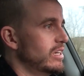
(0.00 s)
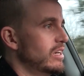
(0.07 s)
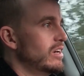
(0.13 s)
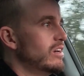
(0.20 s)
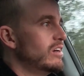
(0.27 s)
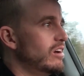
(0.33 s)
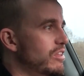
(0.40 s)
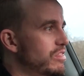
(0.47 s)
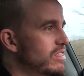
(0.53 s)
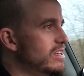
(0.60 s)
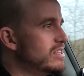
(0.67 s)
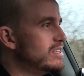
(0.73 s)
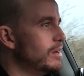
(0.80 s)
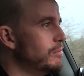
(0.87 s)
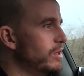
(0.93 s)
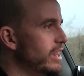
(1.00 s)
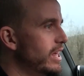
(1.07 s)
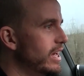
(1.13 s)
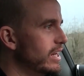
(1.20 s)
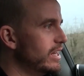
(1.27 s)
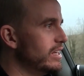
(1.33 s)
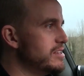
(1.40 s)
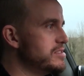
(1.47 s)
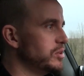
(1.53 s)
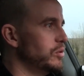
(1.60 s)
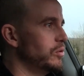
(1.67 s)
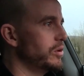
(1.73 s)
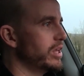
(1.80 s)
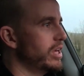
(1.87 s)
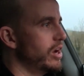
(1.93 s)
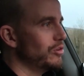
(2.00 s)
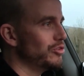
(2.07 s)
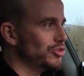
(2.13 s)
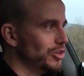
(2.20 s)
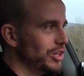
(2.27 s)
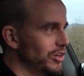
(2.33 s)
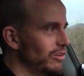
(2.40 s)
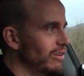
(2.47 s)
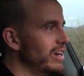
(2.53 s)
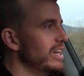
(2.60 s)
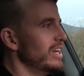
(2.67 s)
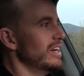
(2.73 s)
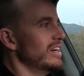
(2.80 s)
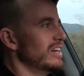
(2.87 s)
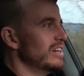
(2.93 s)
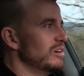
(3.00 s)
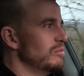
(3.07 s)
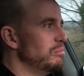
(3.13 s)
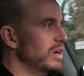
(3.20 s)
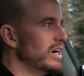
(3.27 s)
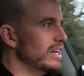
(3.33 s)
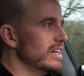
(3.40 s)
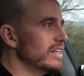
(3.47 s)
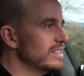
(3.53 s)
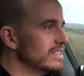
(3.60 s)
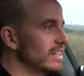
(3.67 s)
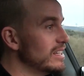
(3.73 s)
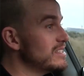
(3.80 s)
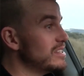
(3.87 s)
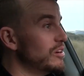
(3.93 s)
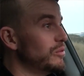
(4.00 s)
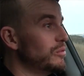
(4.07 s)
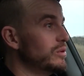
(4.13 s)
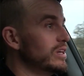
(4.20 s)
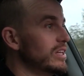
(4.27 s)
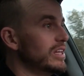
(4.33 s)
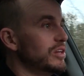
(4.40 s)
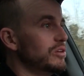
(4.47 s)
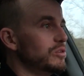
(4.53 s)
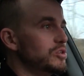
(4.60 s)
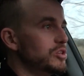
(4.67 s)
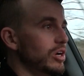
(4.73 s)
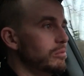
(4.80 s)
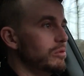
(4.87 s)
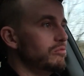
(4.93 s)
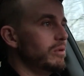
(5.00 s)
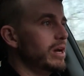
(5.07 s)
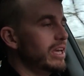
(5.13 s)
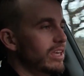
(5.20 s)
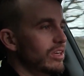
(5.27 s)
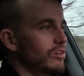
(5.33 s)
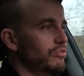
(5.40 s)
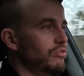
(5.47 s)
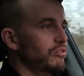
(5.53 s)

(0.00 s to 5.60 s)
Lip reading: I think some of that is audio trickery, but it does a really good job of making you